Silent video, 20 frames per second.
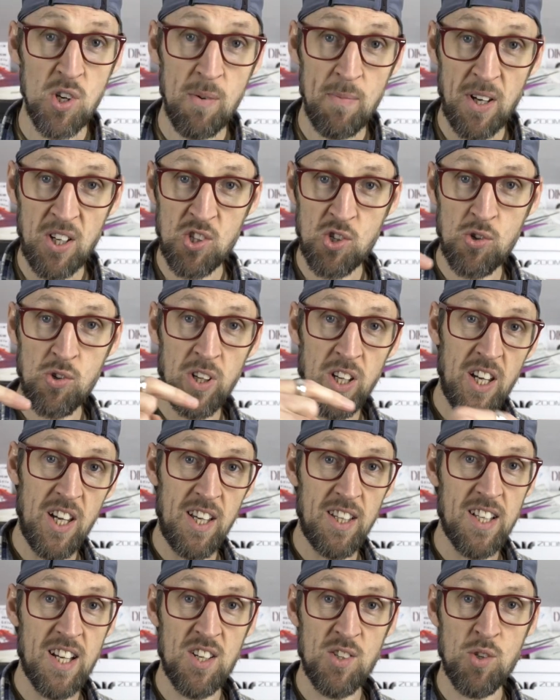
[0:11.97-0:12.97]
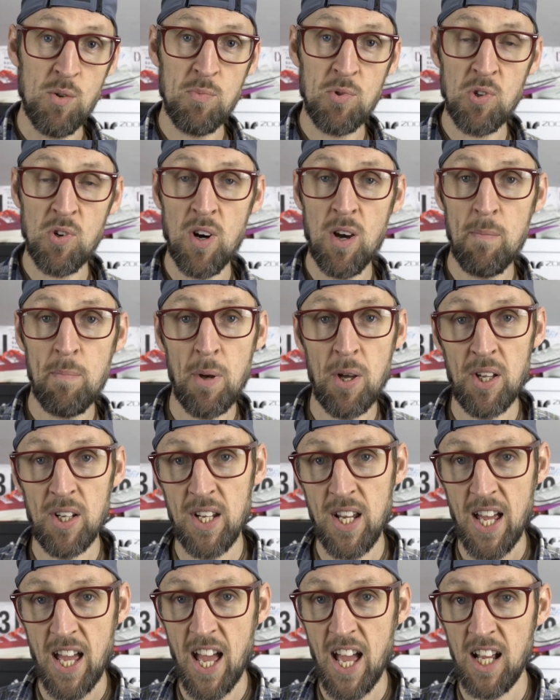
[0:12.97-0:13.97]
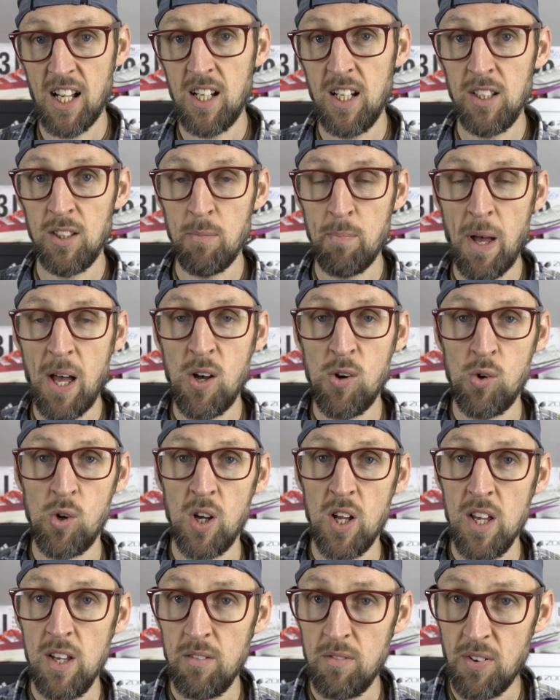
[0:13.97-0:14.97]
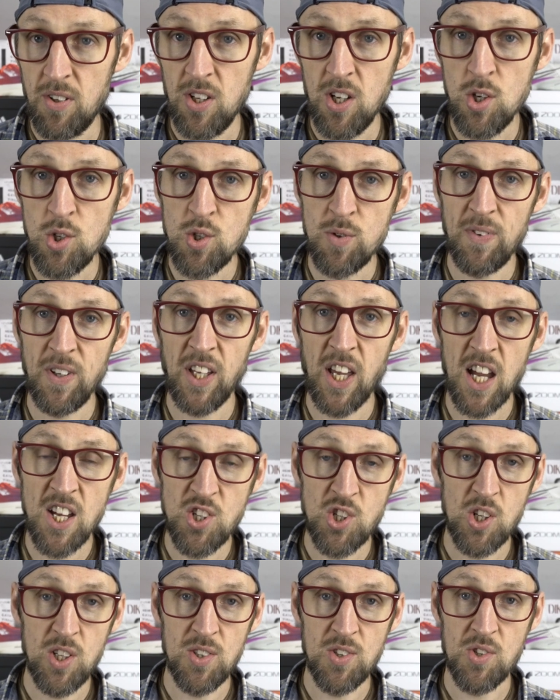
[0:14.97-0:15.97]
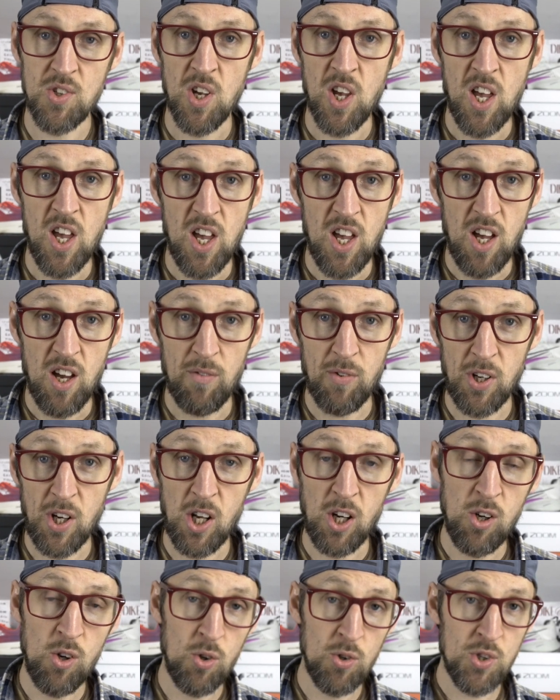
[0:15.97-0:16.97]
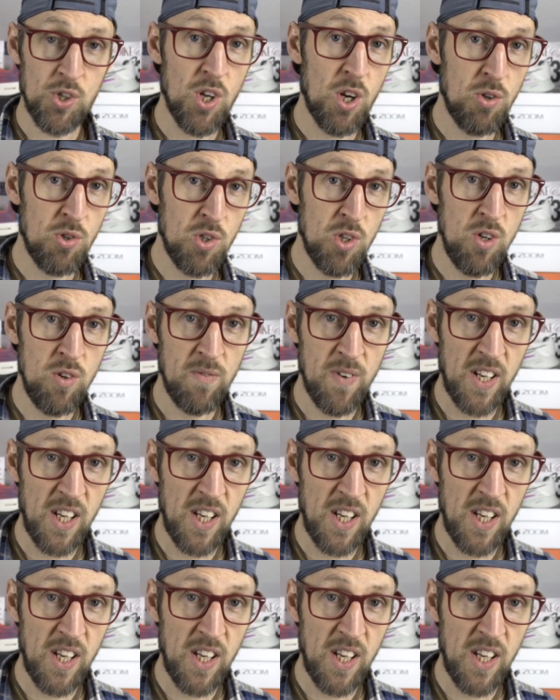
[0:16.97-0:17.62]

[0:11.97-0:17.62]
do make sure you hit that subscribe button and click the bell for notifications of when I launch those new